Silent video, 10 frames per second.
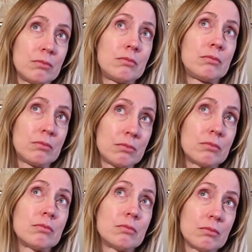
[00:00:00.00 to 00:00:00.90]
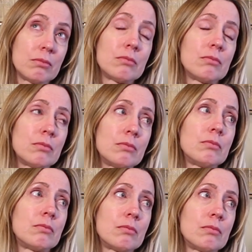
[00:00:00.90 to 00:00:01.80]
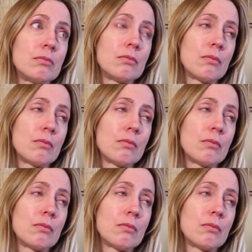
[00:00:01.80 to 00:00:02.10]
(no one is talking)